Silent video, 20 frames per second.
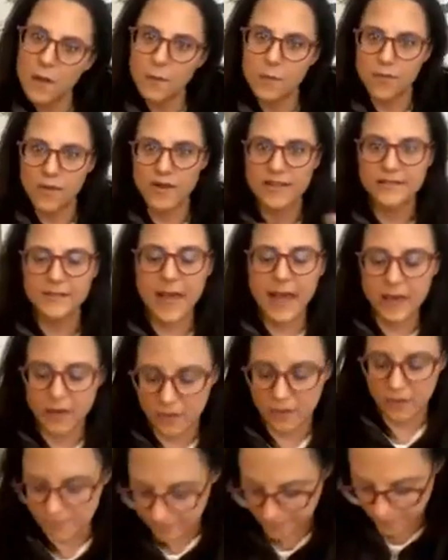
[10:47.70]
breeds
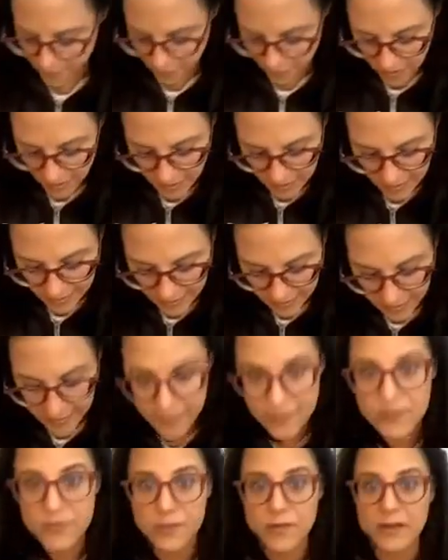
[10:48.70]
matter.
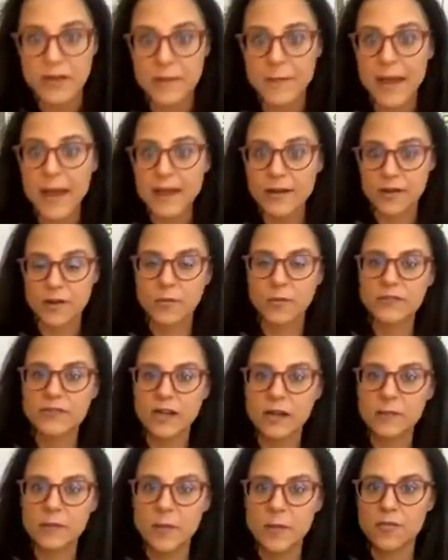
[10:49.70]
Breeds really matter. We'll
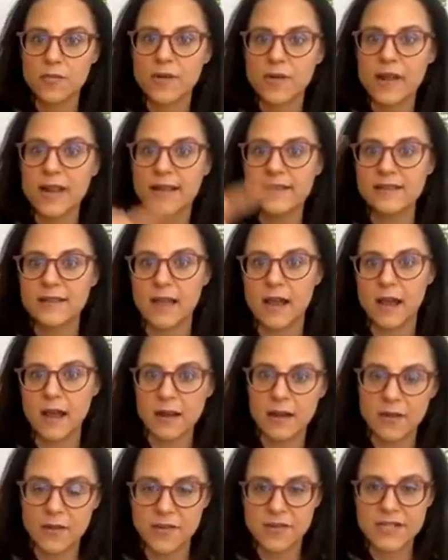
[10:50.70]
talk about breeds
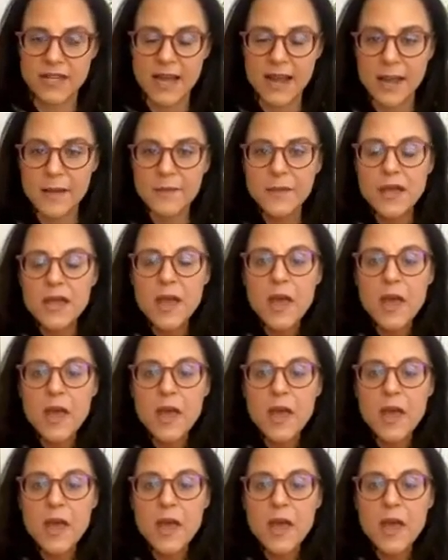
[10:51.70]
another time.